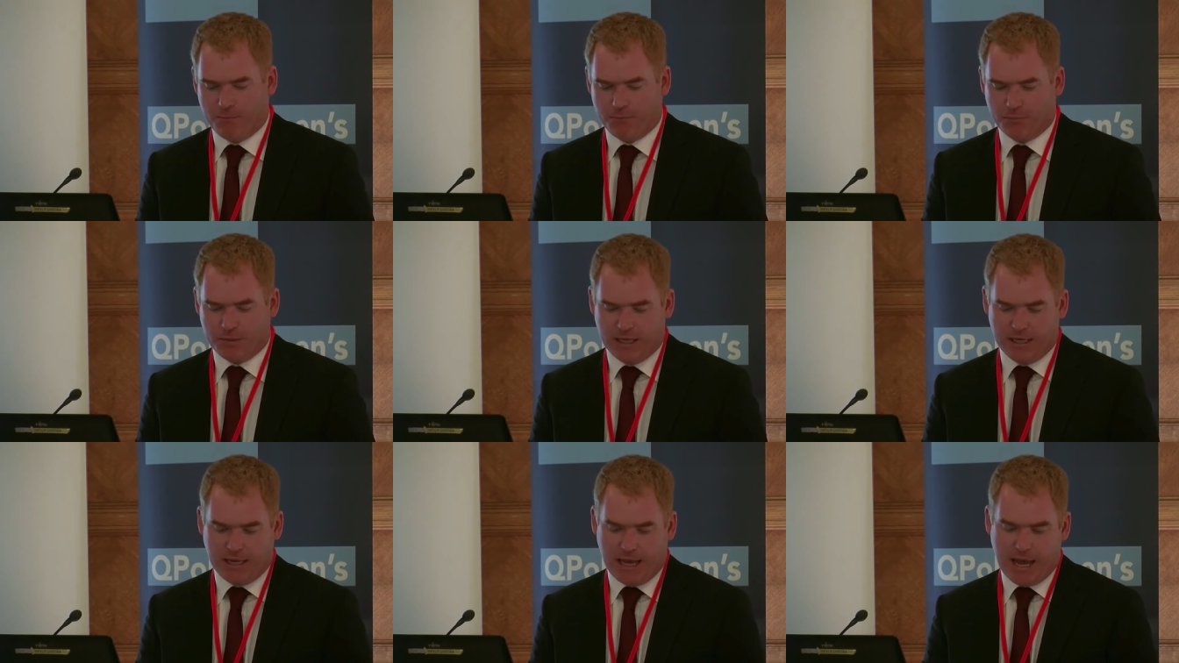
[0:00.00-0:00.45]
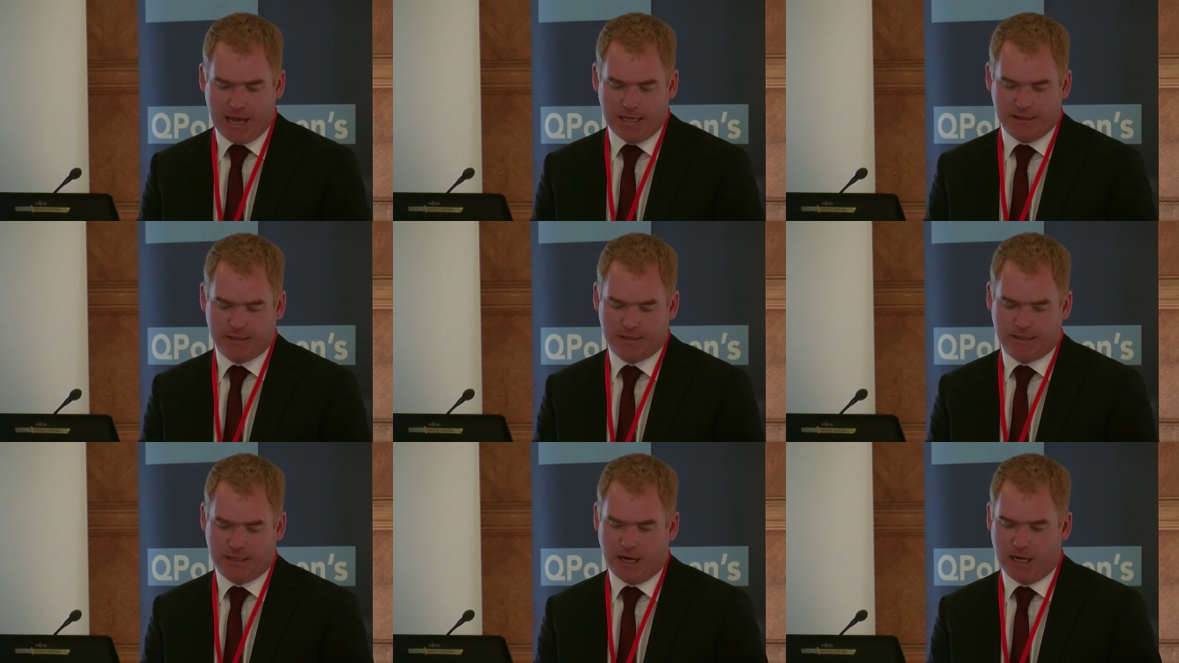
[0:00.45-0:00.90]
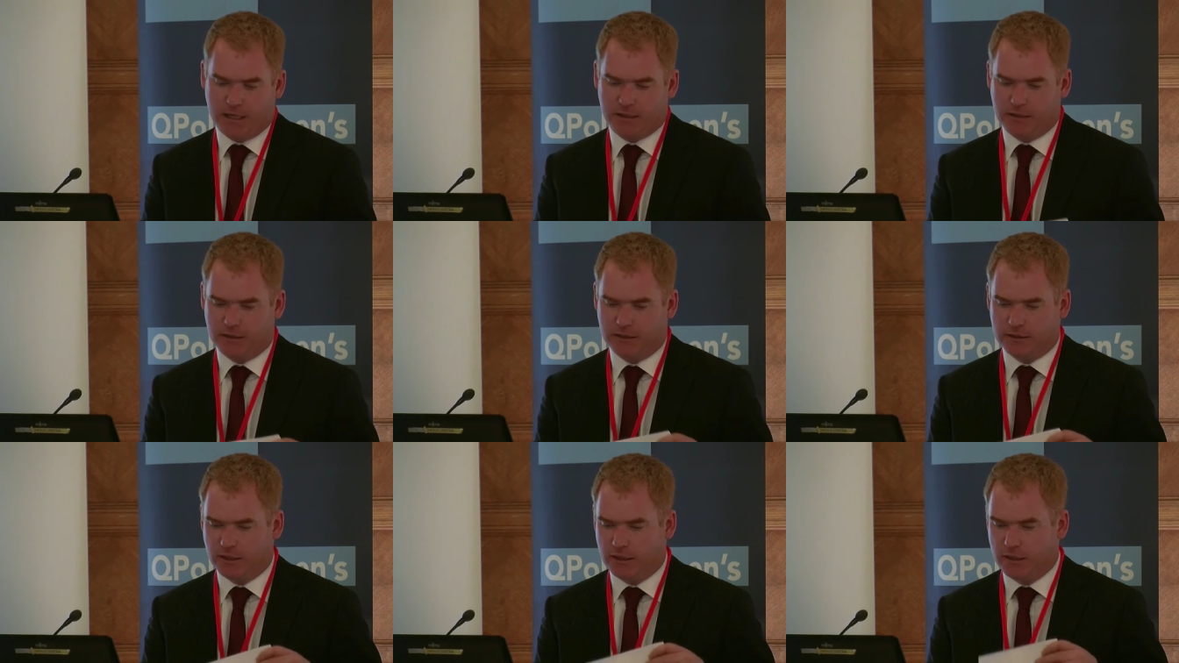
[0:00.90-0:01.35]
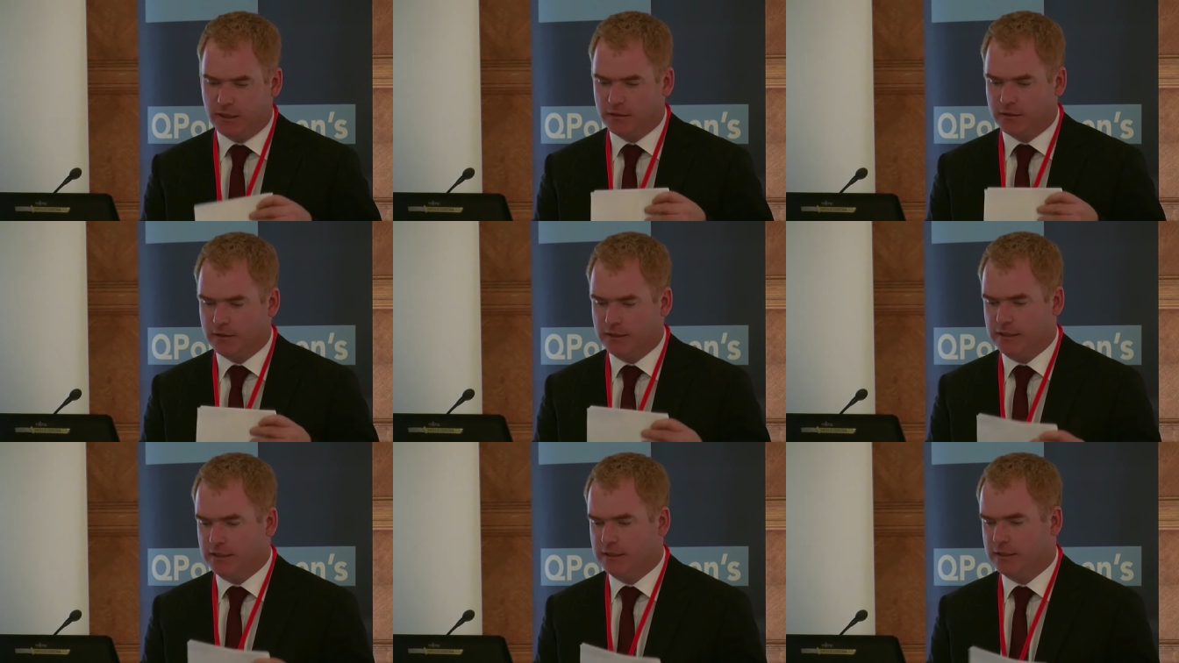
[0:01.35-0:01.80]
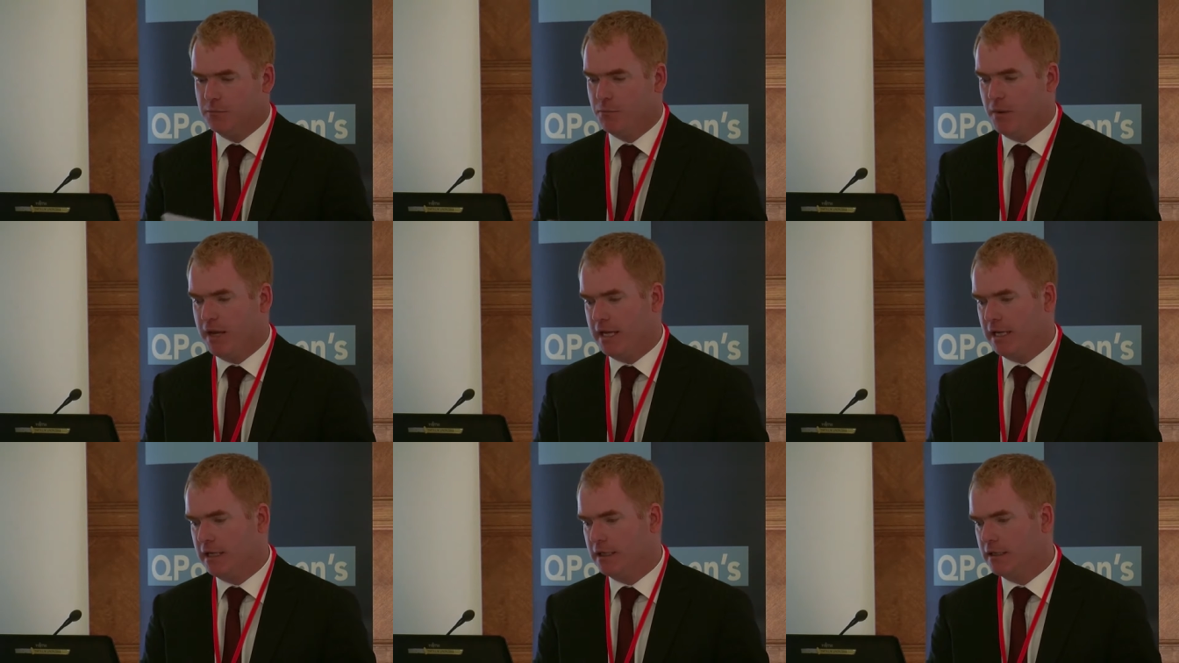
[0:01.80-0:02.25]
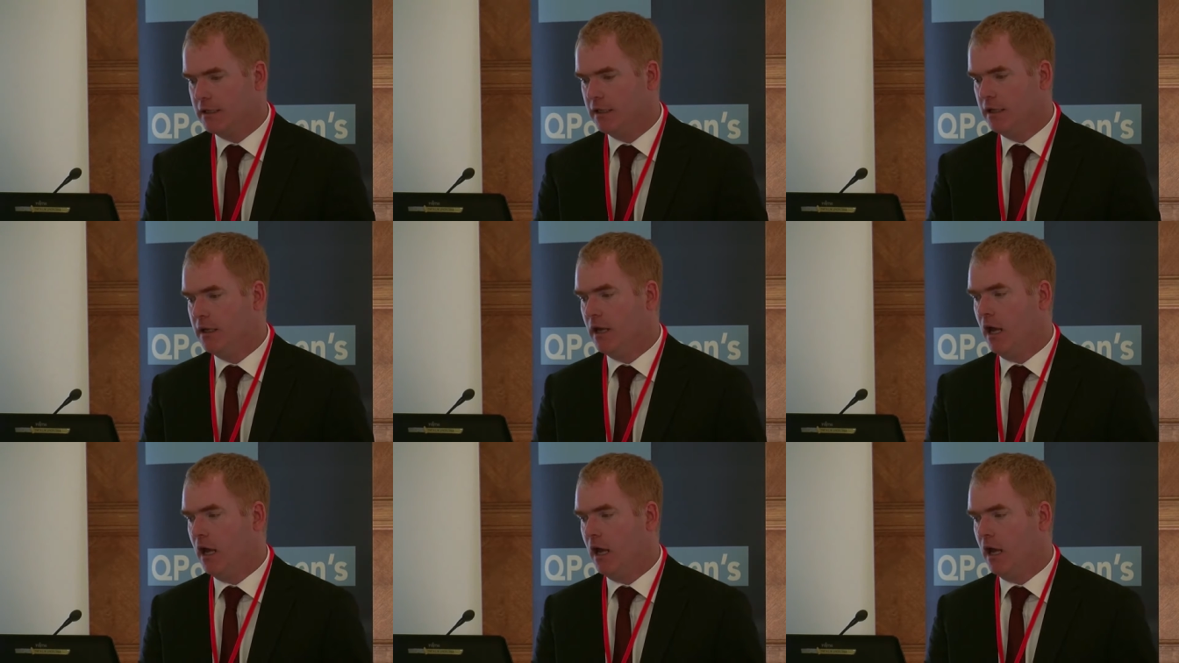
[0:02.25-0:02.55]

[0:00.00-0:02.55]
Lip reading: it has started the debate,